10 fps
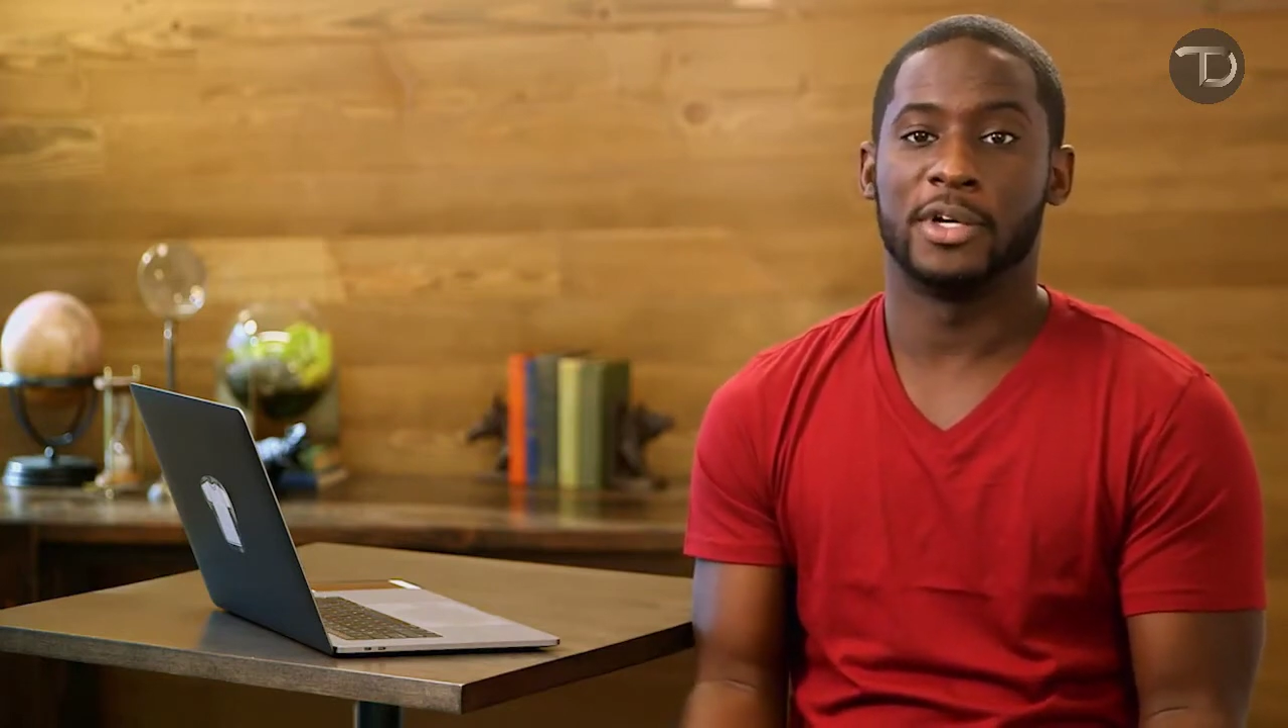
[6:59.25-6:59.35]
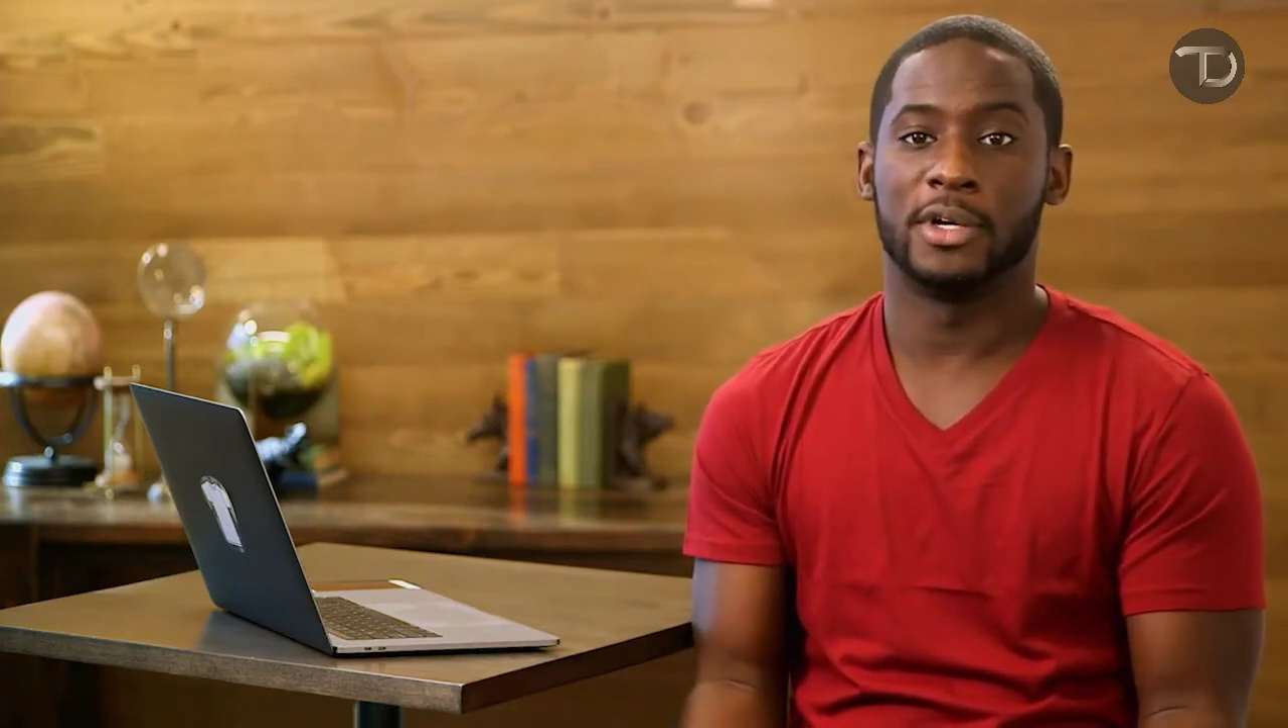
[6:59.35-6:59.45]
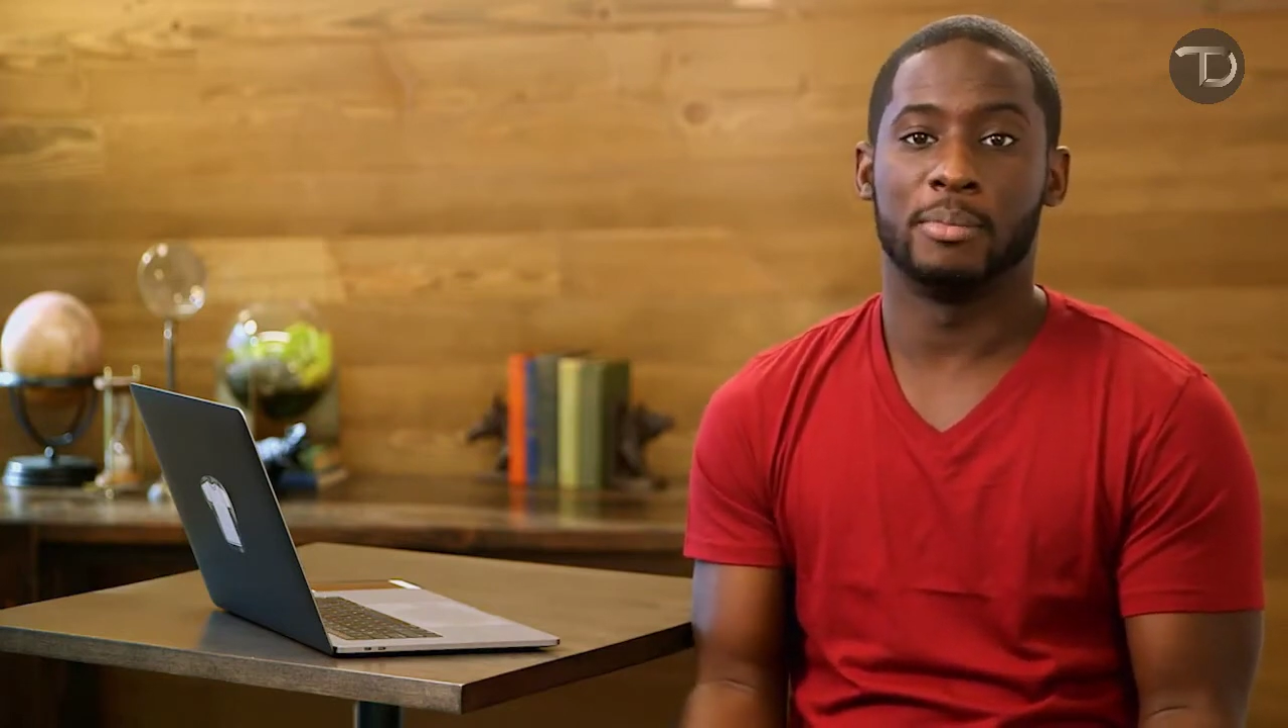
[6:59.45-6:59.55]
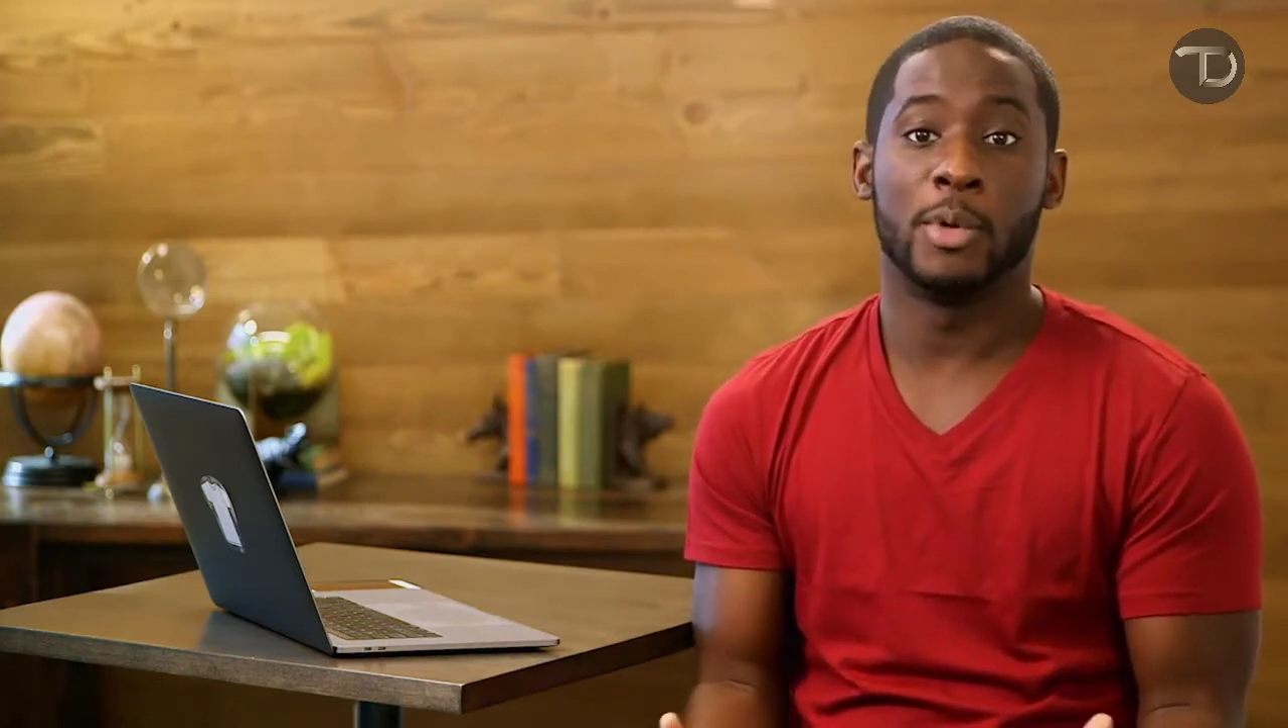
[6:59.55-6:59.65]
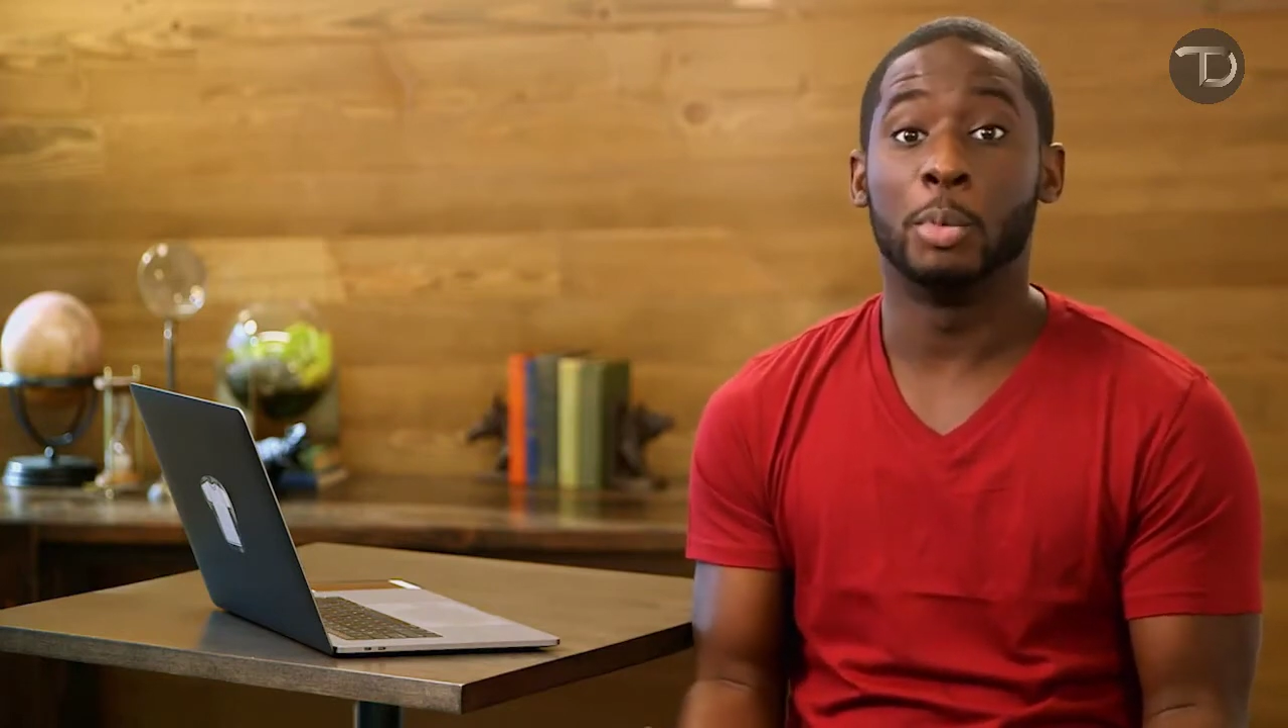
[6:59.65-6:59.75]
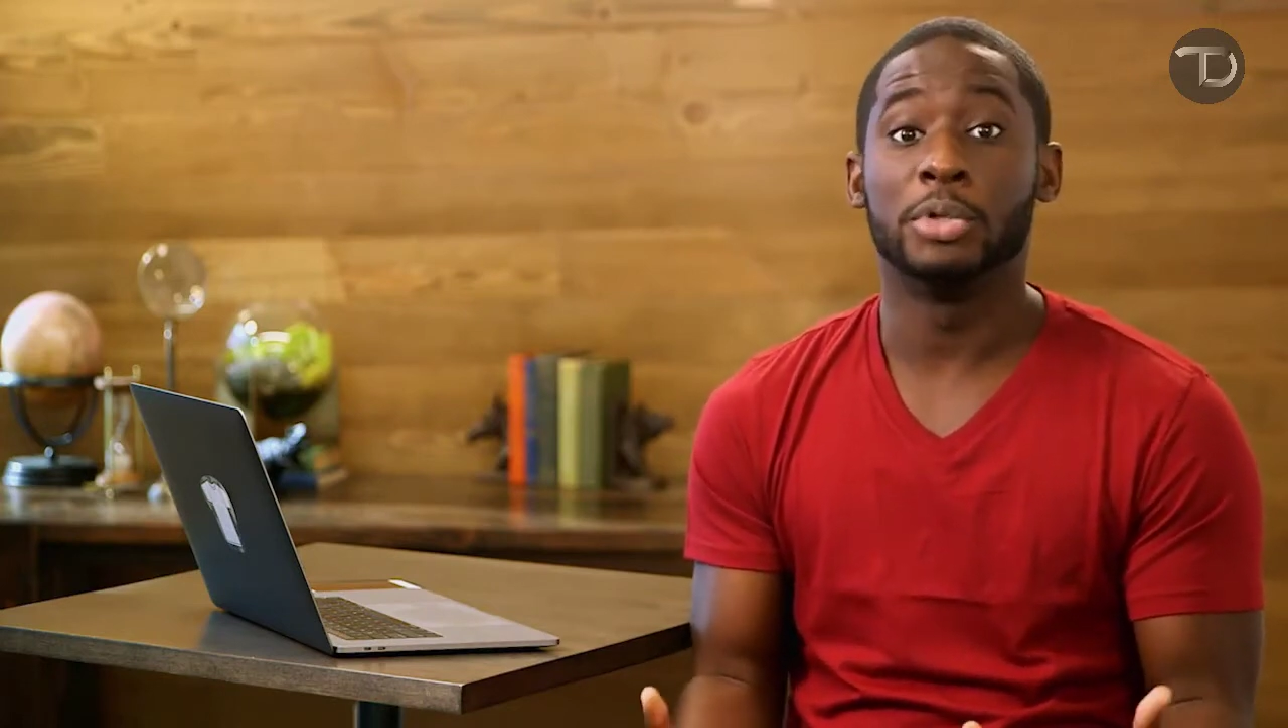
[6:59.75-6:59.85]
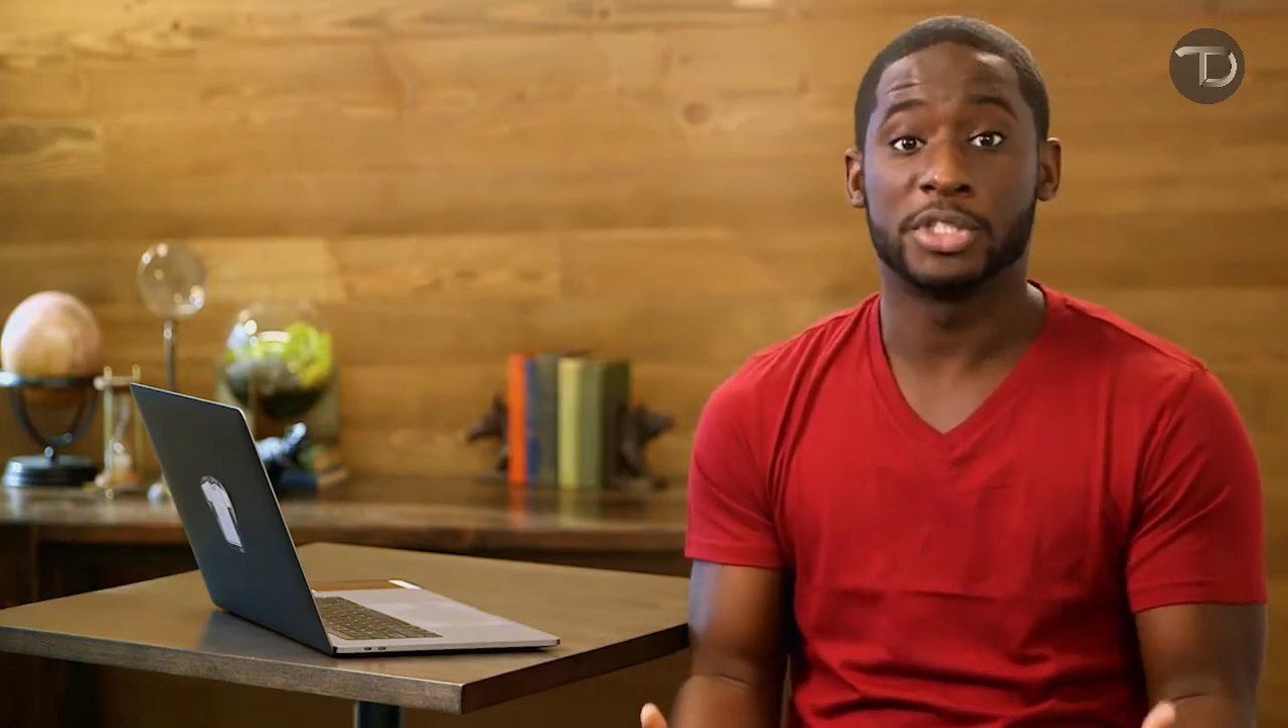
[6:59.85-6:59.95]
a mobile